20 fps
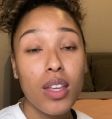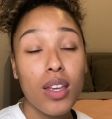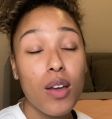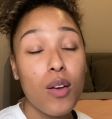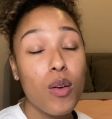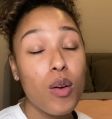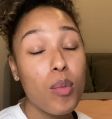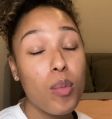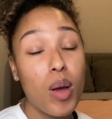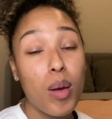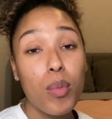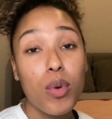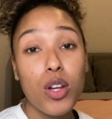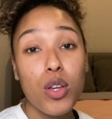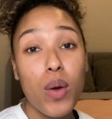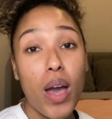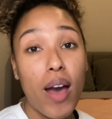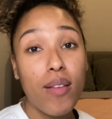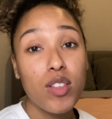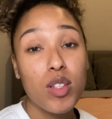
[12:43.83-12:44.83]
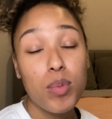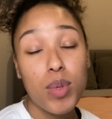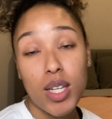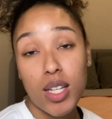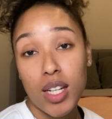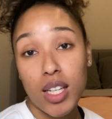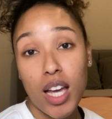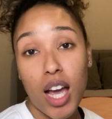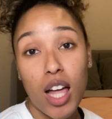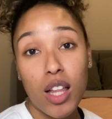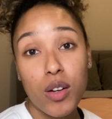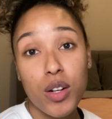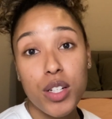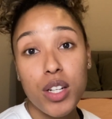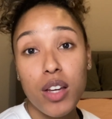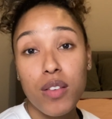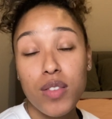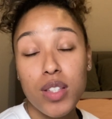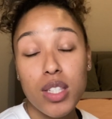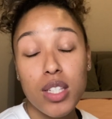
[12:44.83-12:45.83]
Remember, you have to be in a calorie
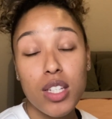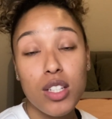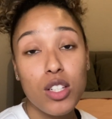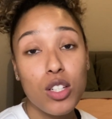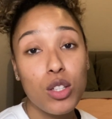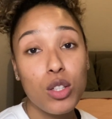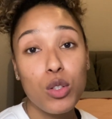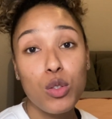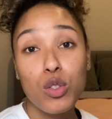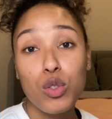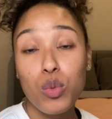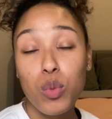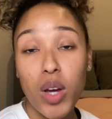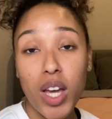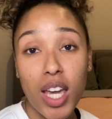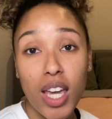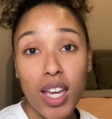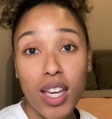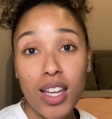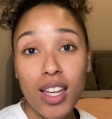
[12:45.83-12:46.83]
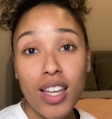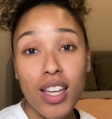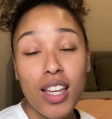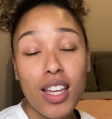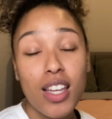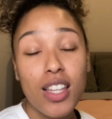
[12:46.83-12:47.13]
deficit to lose weight.